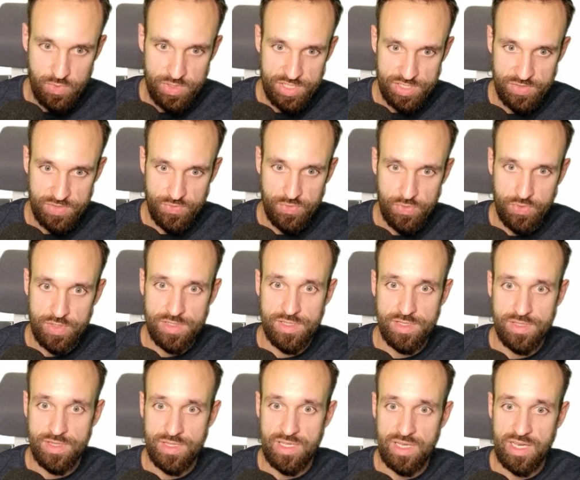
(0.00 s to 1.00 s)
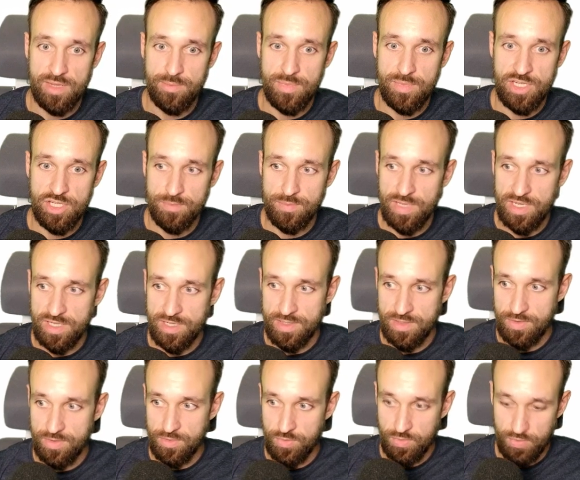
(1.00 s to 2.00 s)
which is of course the unmatched
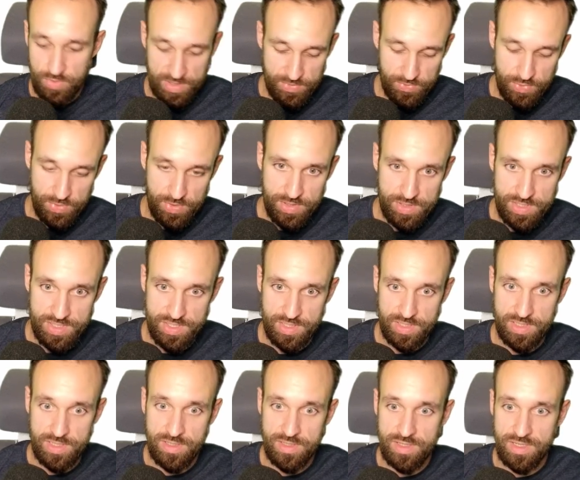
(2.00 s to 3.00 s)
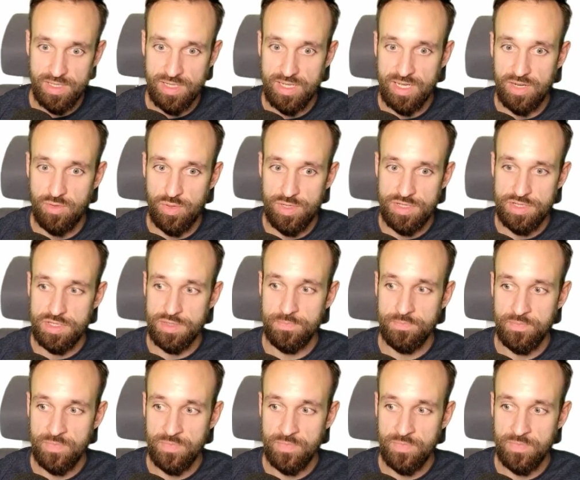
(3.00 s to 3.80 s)
button ref.current.